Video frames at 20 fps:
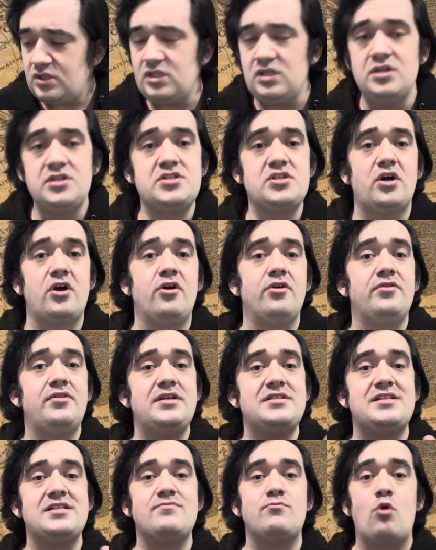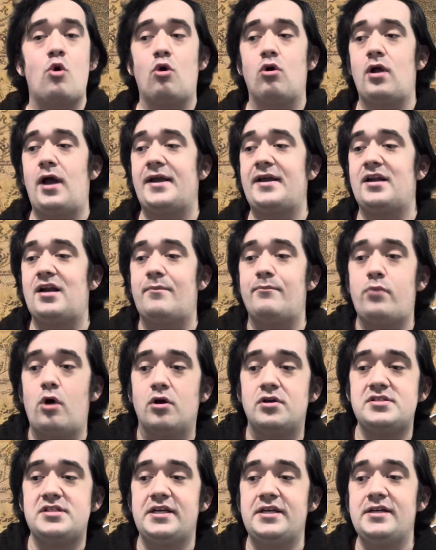So this is more like an
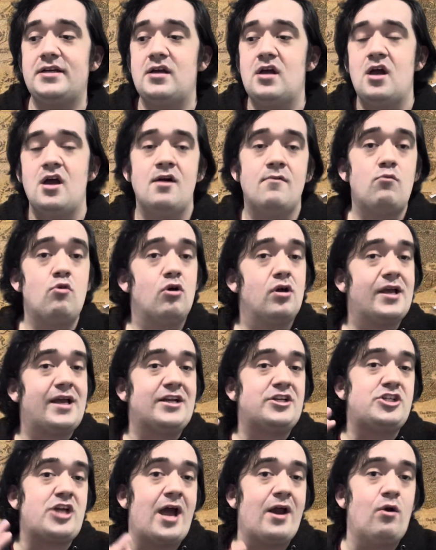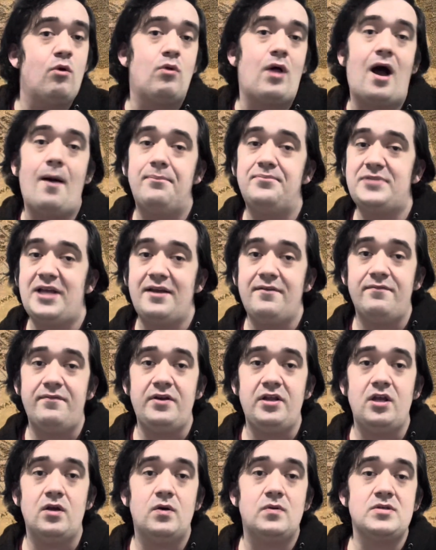unboxing, more like a channel update
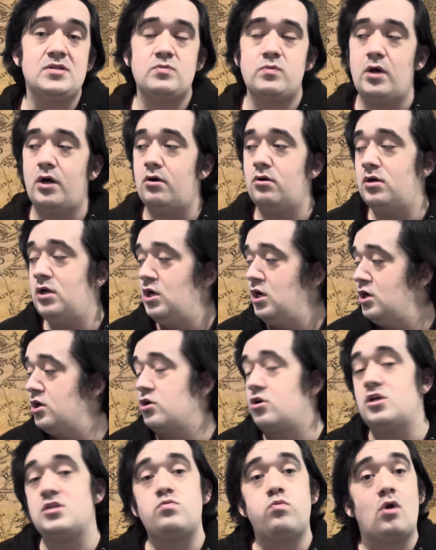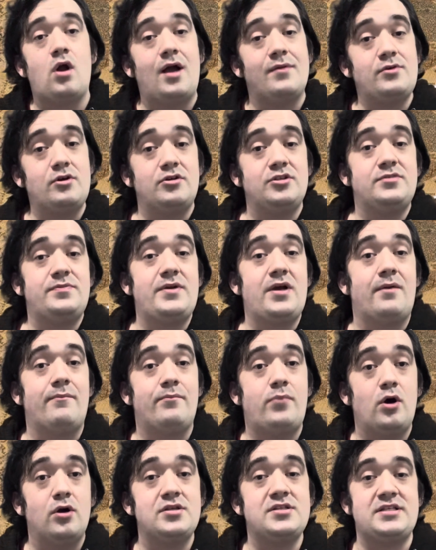video as well, because what I'm going to be
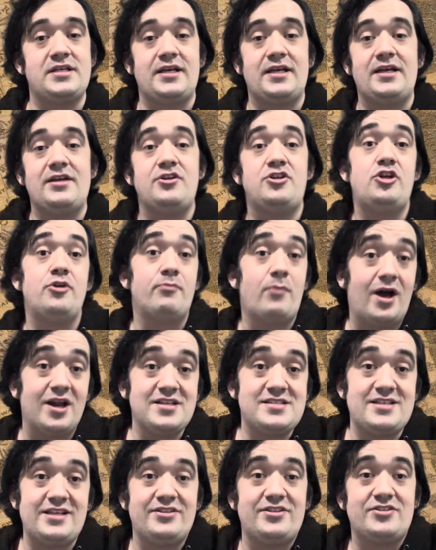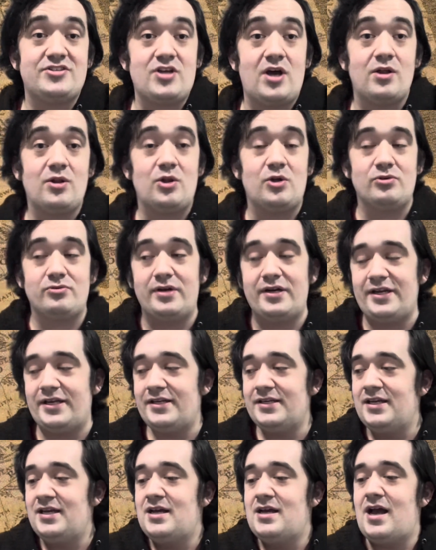unboxing, as you might have seen the title already,
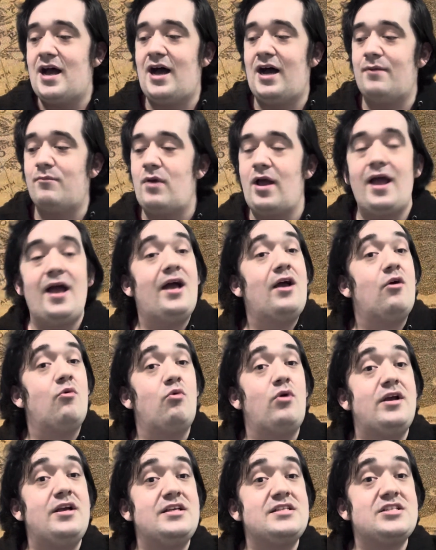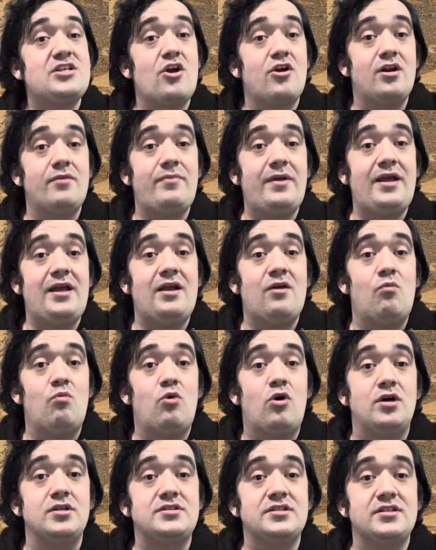is going to be
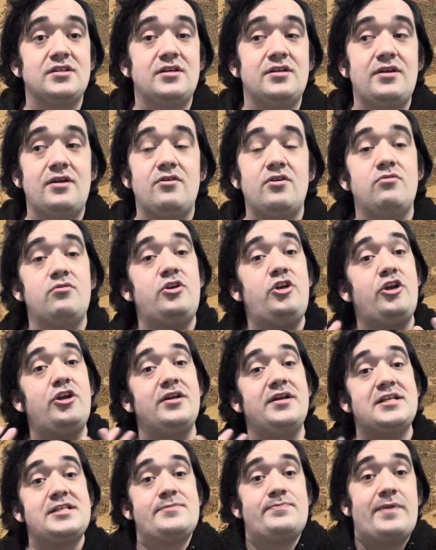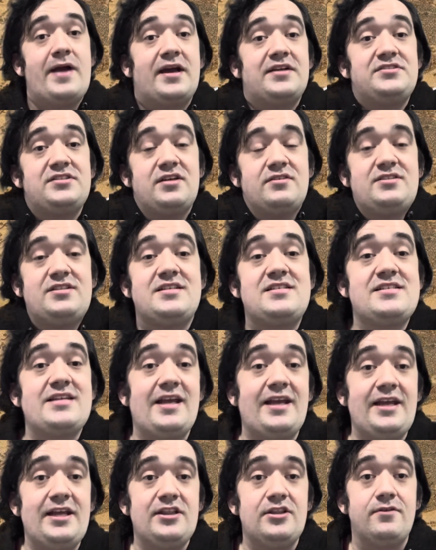what you can expect to see
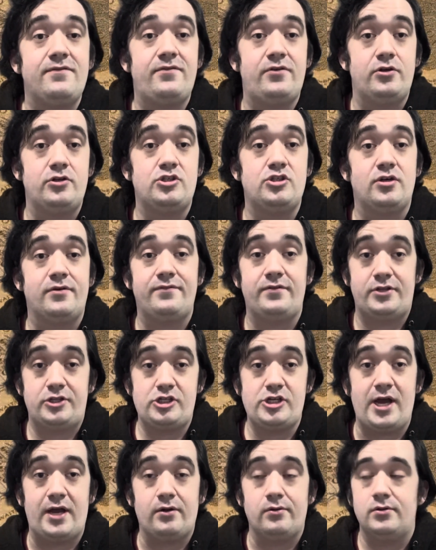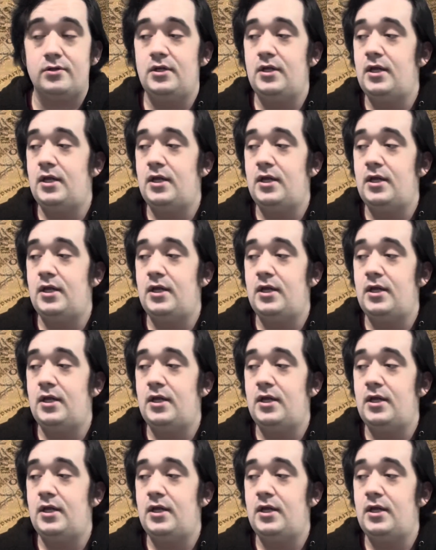in the future for the channel.